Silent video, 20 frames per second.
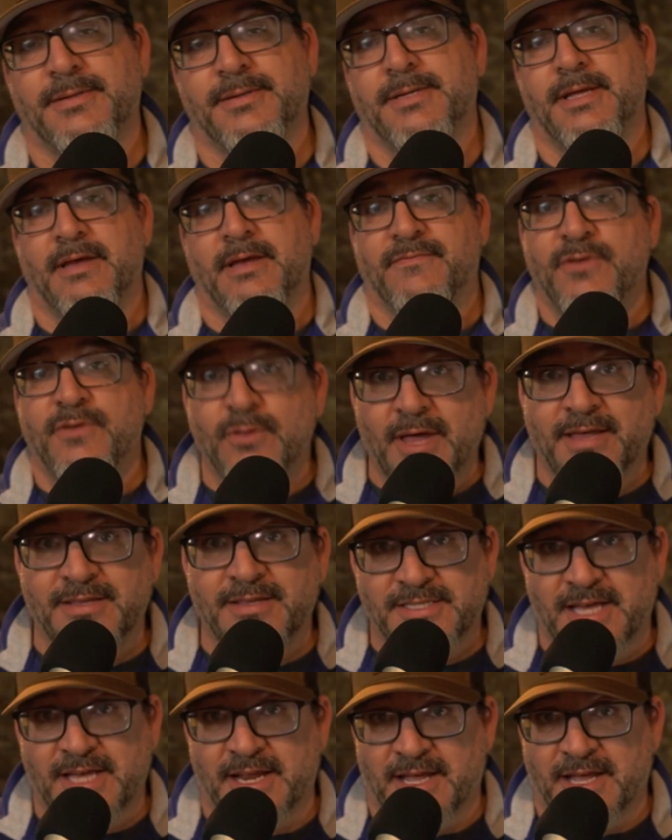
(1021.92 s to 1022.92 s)
if you like this
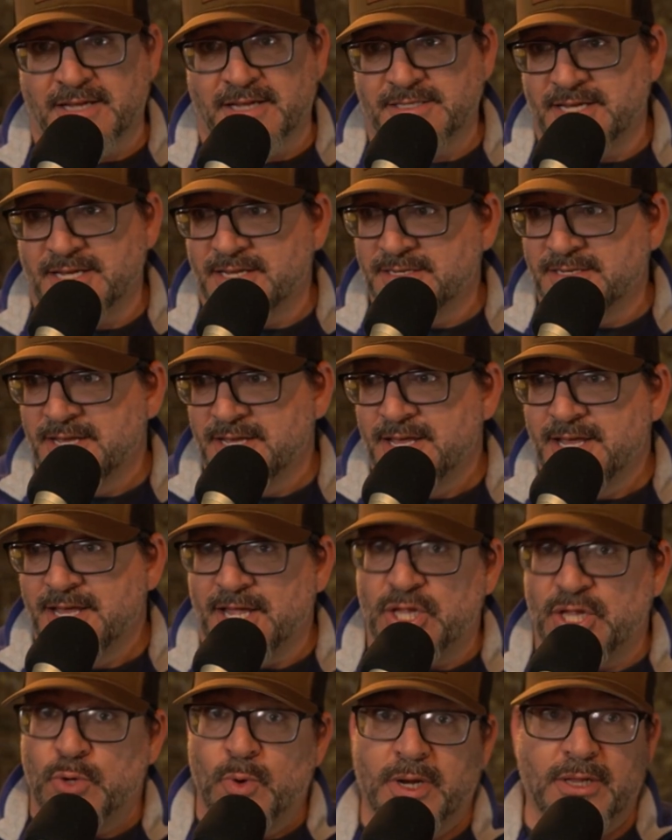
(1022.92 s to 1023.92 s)
kind of content and
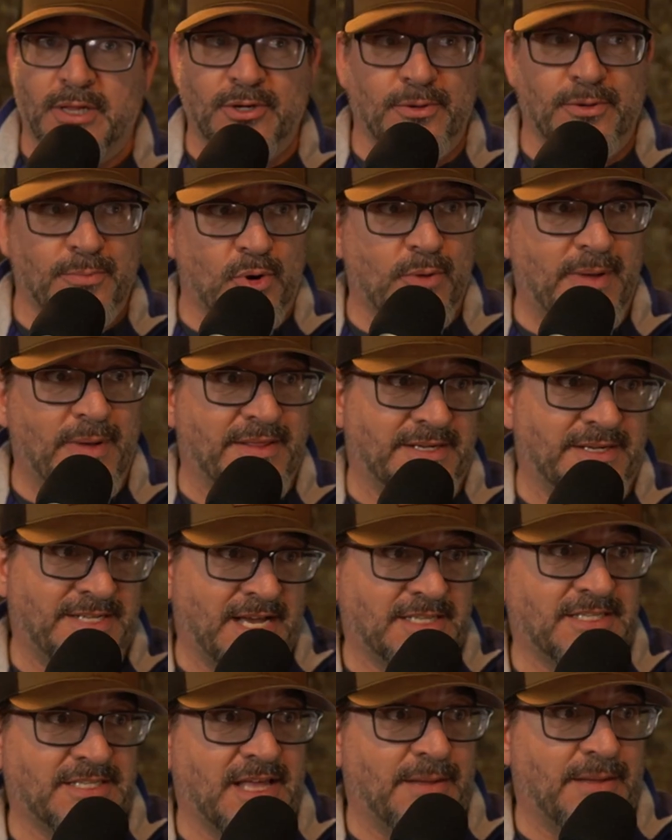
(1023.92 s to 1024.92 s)
you want to learn more about the
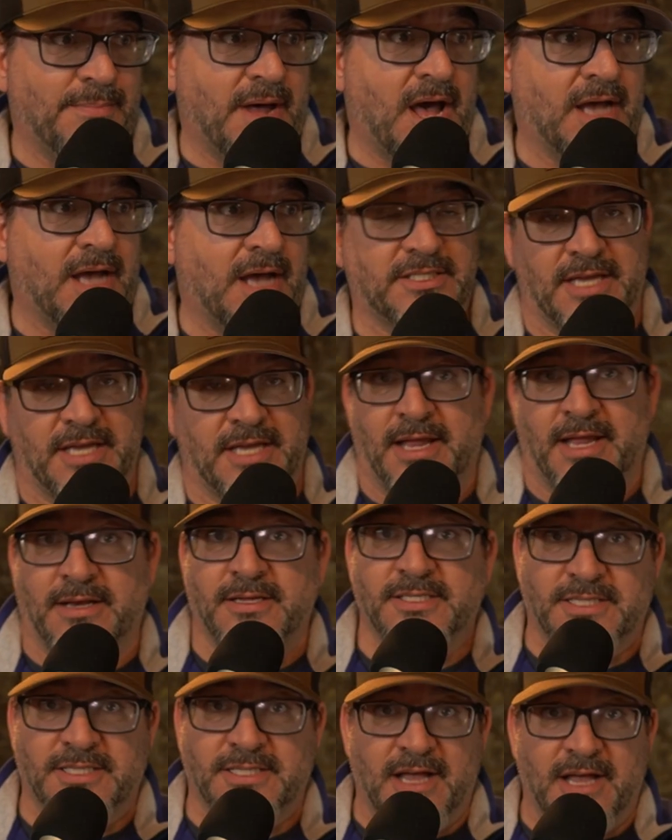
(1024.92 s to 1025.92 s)
Tek-Slot Box and
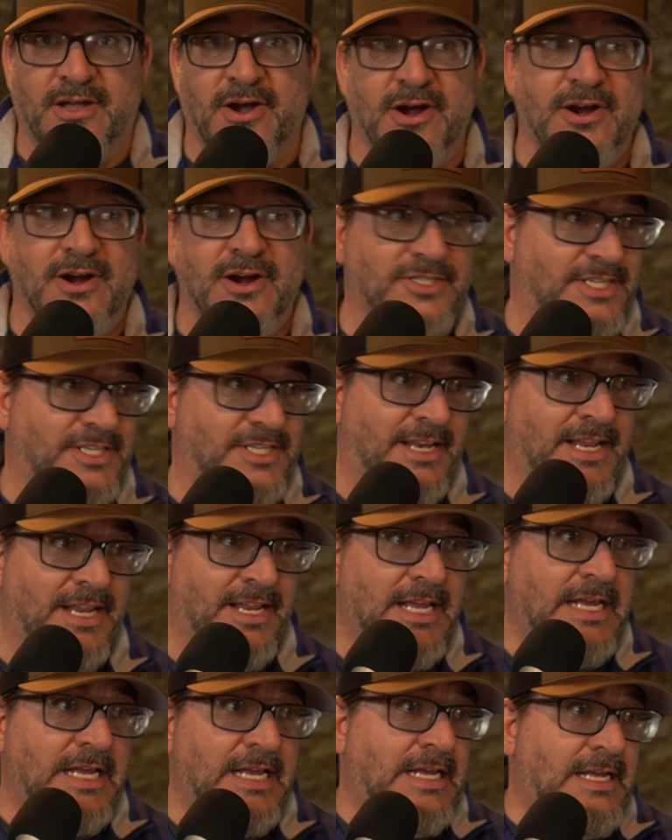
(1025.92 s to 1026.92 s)
slot cars and
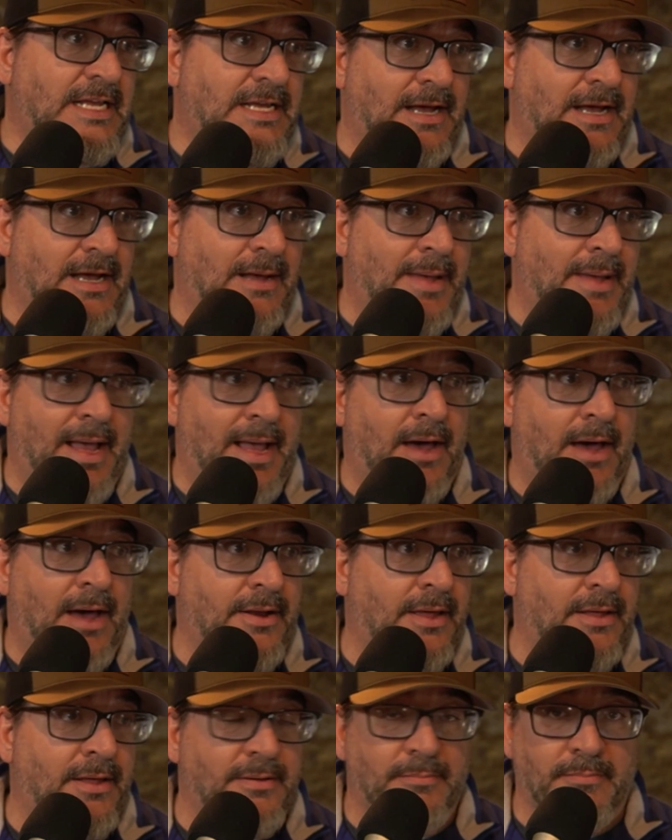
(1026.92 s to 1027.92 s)
how
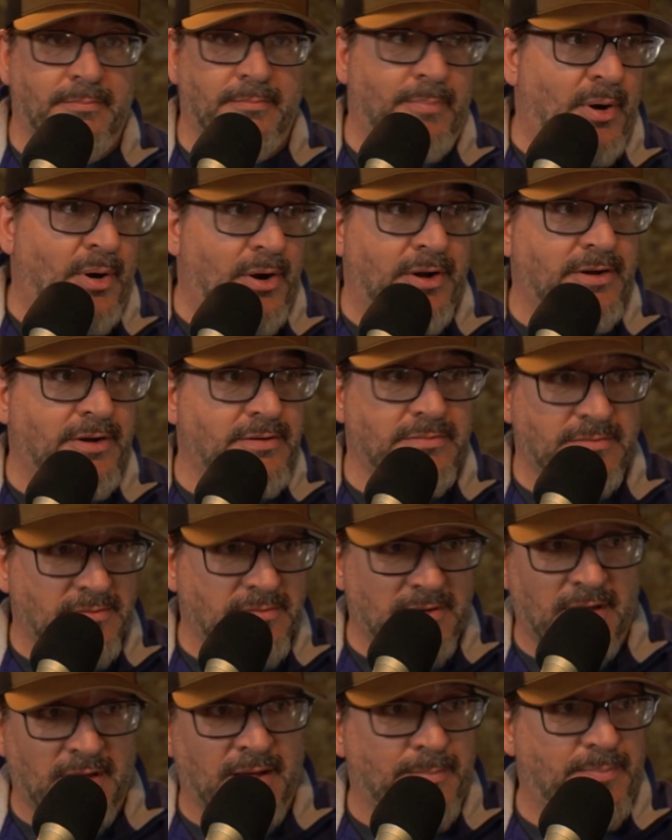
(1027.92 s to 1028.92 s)
to burn
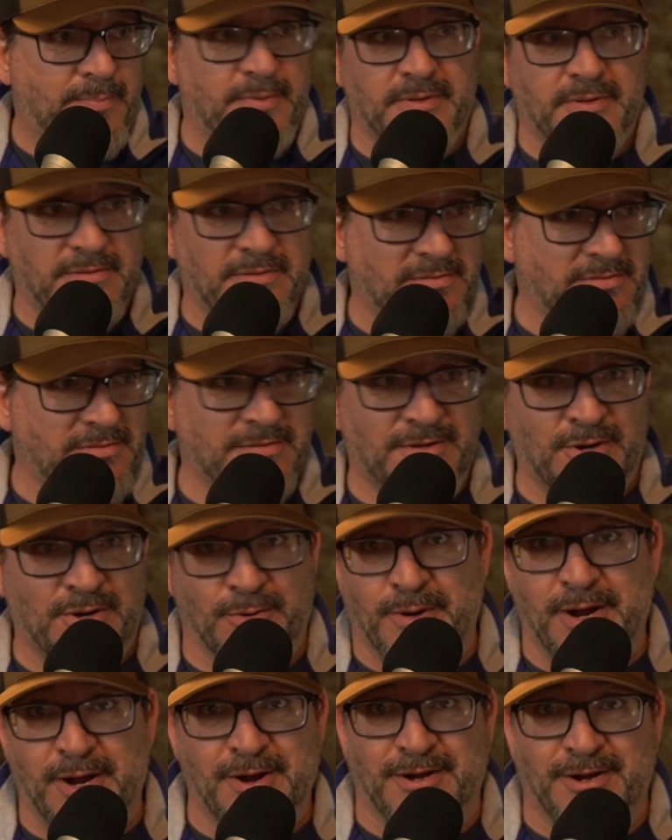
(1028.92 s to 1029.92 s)
up
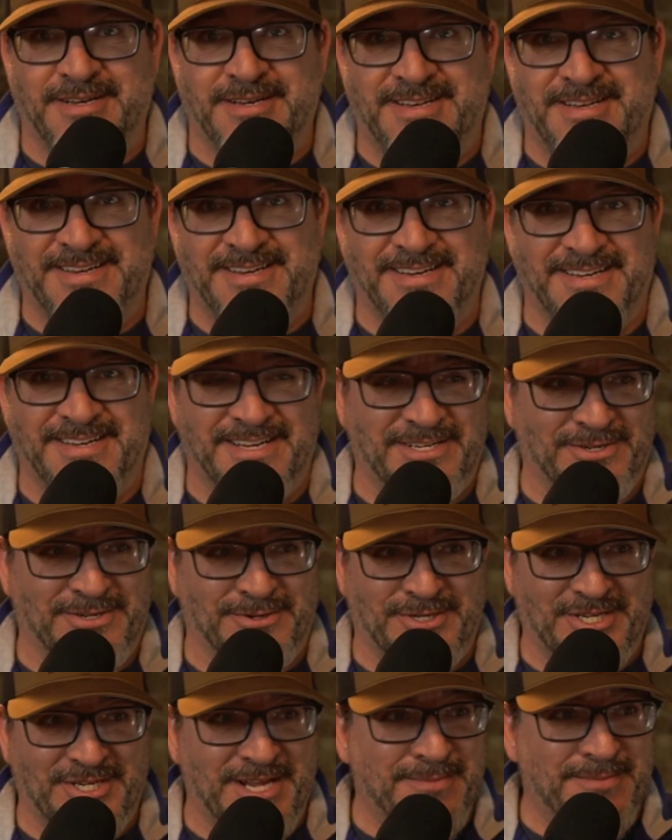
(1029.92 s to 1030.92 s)
Carrera digital
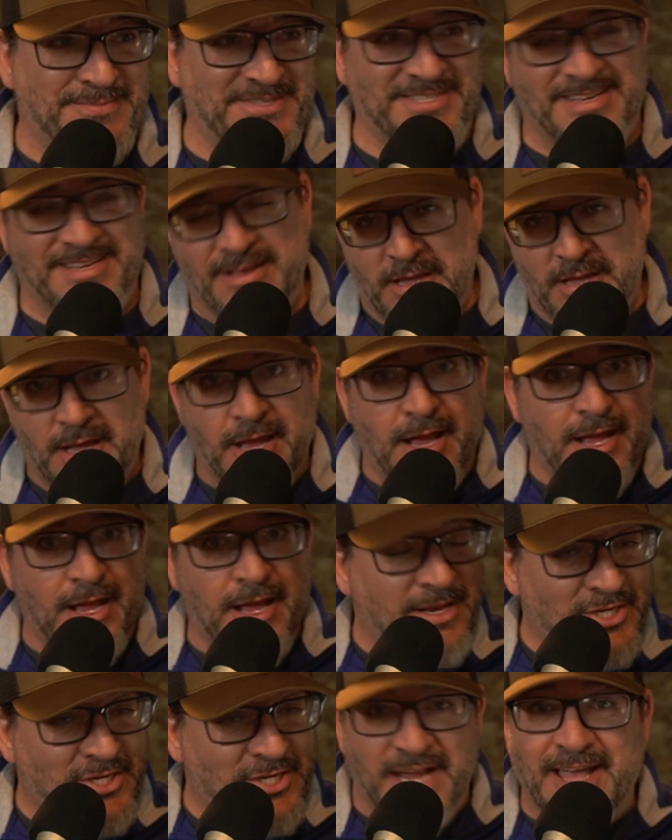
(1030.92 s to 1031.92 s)
chips,
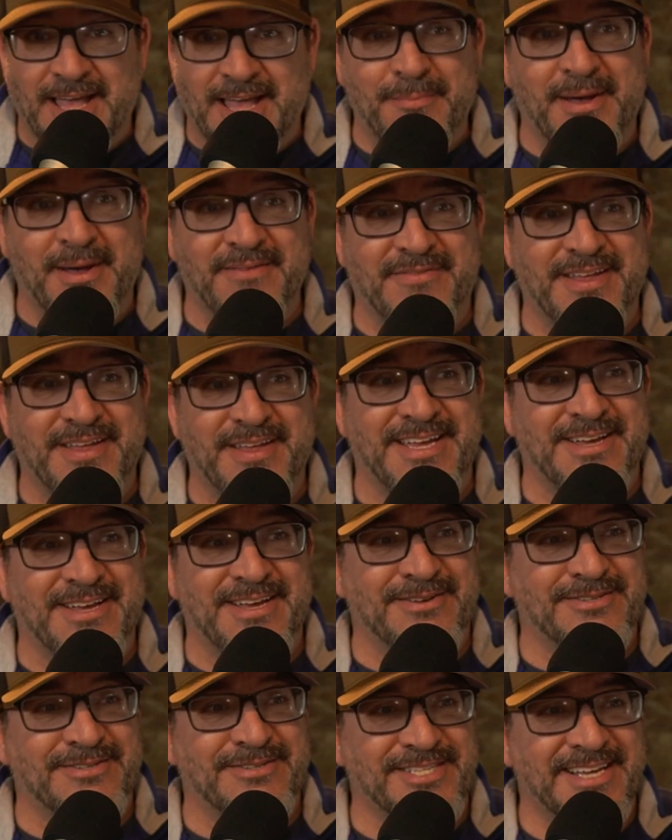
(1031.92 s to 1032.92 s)
check out my
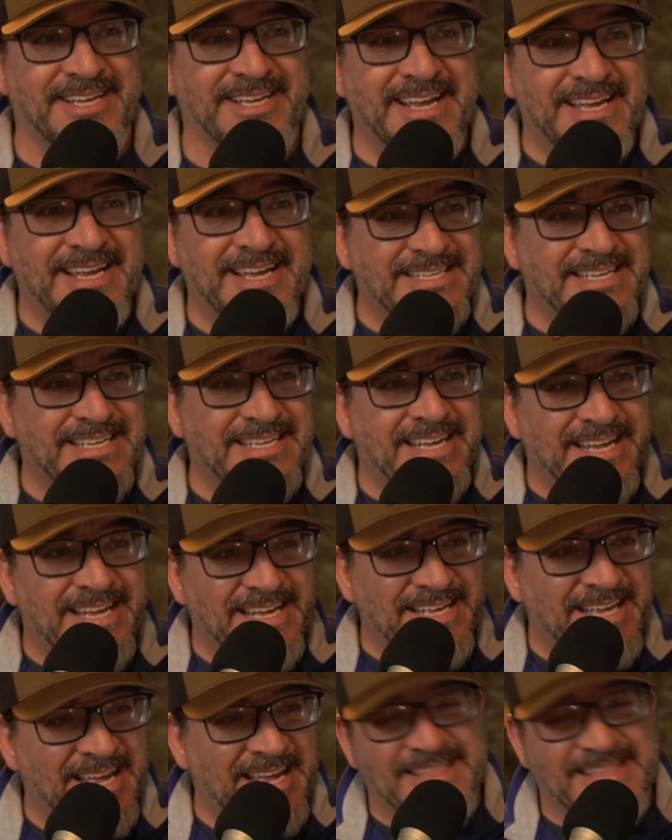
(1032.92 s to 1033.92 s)
videos.
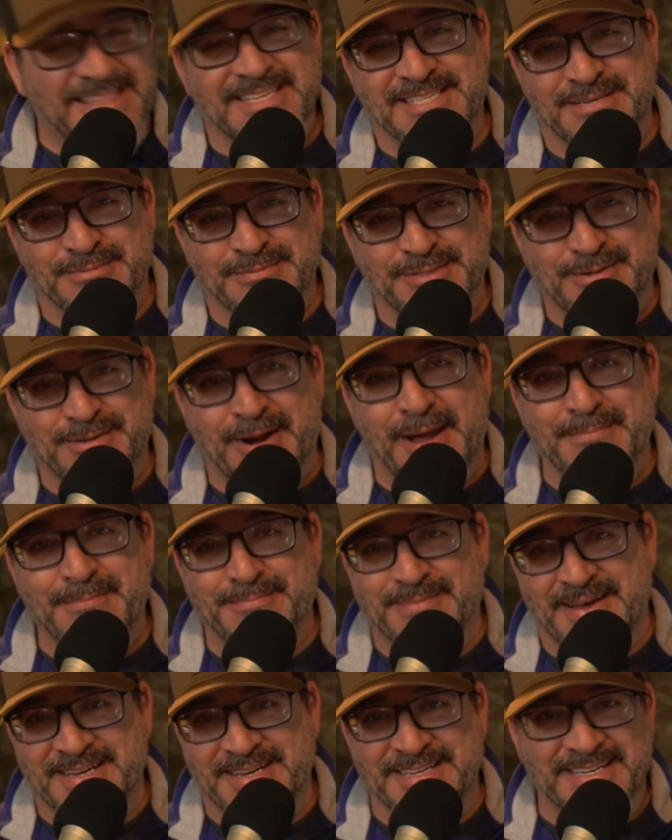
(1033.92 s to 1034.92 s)
Hit the subscribe
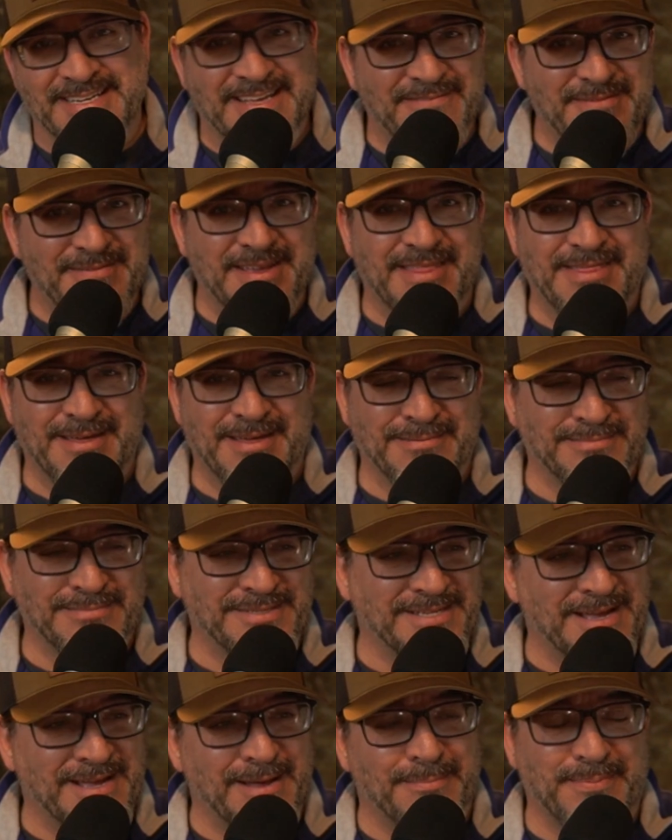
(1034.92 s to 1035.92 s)
button. Give me a thumbs
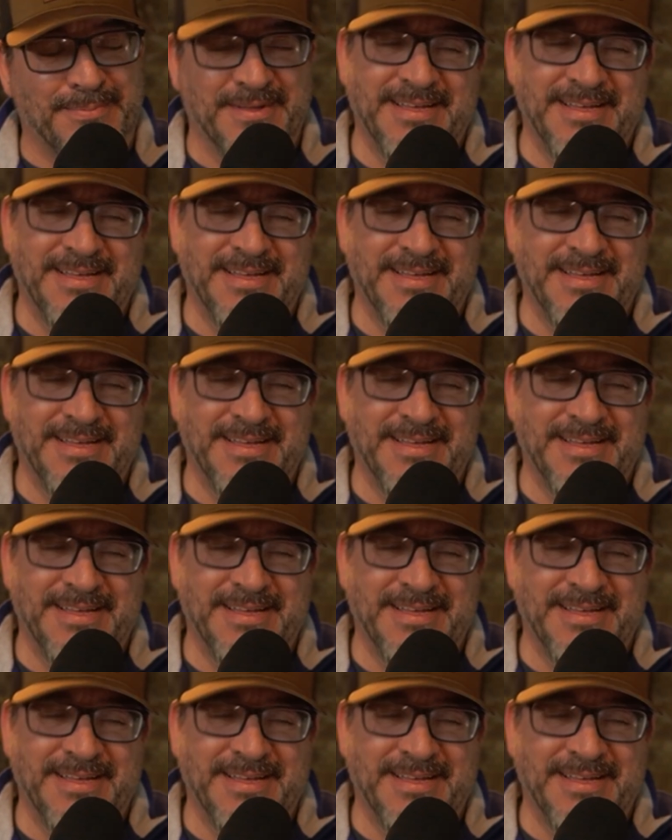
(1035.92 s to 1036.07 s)
up.